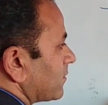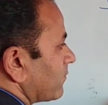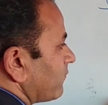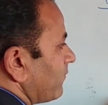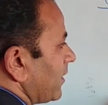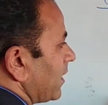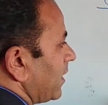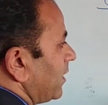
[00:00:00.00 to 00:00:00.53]

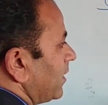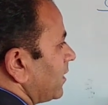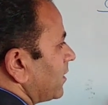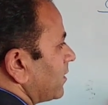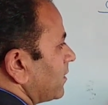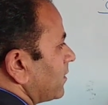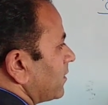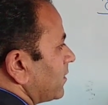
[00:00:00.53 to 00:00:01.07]
weld
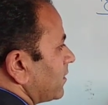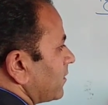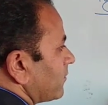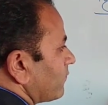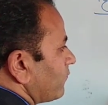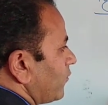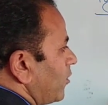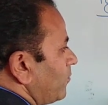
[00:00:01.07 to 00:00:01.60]

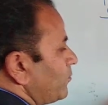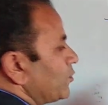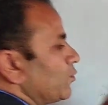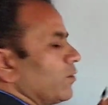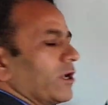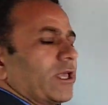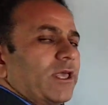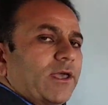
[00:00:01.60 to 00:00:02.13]
formed
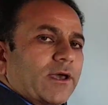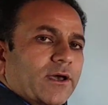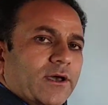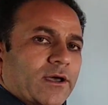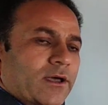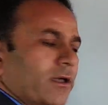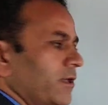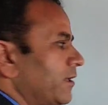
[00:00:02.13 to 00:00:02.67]
over here,
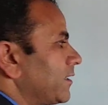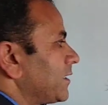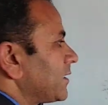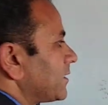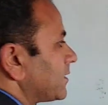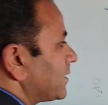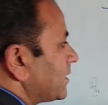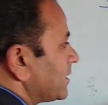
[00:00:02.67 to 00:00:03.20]

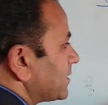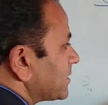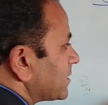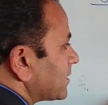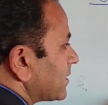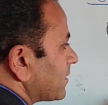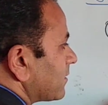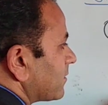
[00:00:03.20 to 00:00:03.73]

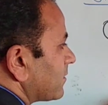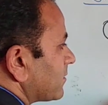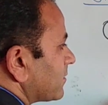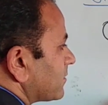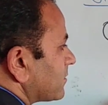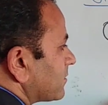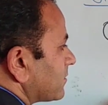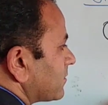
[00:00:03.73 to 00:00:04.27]
this
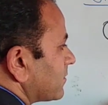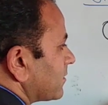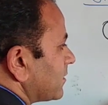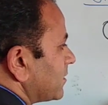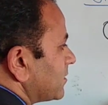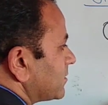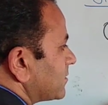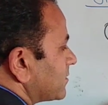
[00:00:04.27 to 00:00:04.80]

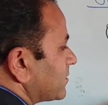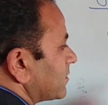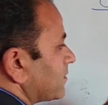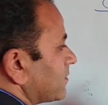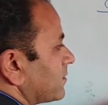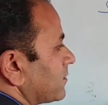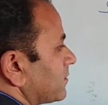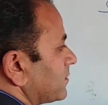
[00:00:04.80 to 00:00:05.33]
is
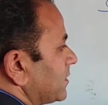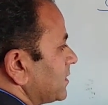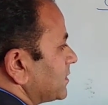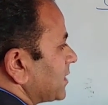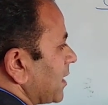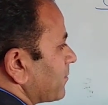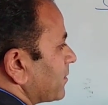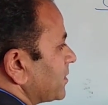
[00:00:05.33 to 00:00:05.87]
this
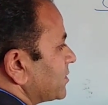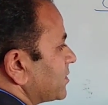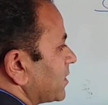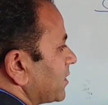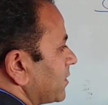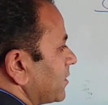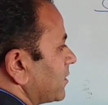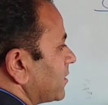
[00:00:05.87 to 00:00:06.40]

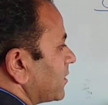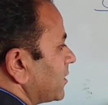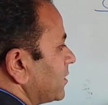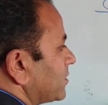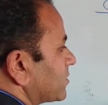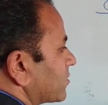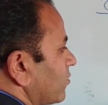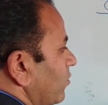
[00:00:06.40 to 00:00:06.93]
dimension
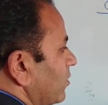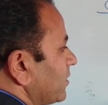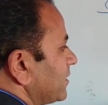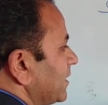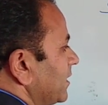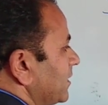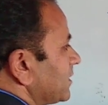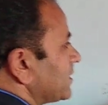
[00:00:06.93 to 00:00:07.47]
is called the